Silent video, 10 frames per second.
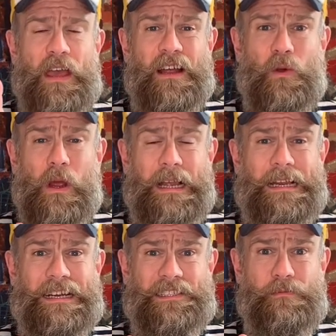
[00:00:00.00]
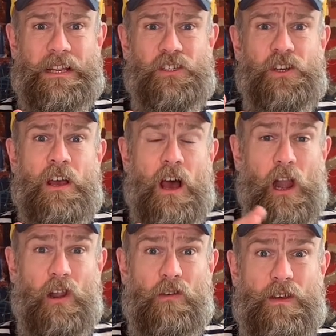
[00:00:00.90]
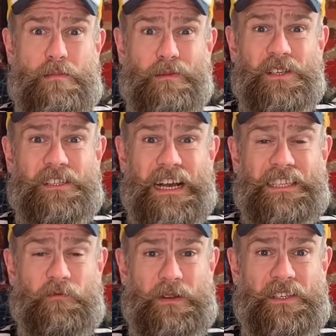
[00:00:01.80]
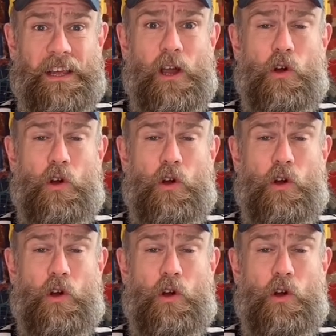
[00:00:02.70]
I'd quickly like to mention, a lot of your mums and dads have been saying,